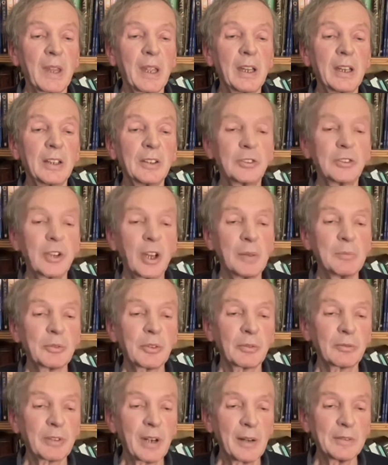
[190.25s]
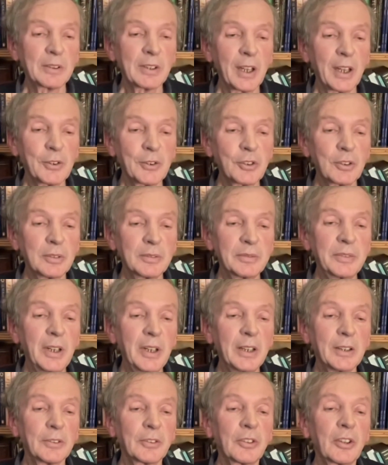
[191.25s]
in terms of gravitational
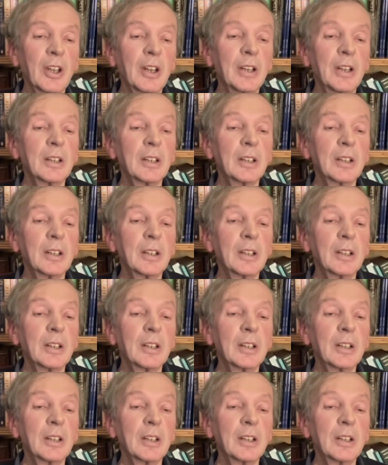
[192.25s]
fields,